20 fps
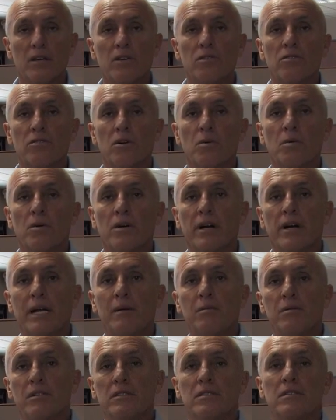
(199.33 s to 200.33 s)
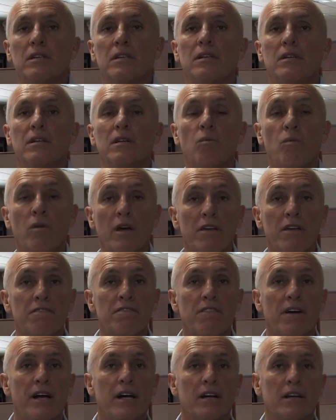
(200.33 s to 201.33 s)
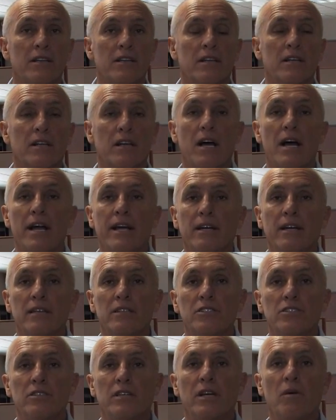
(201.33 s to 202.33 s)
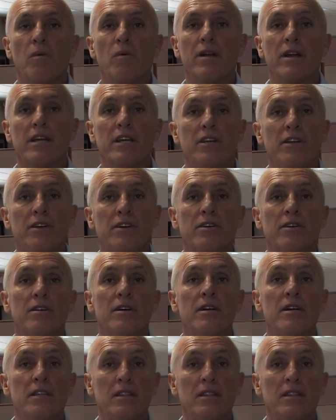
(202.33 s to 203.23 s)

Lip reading: So we're able to send a WAV file to the client should they want to hear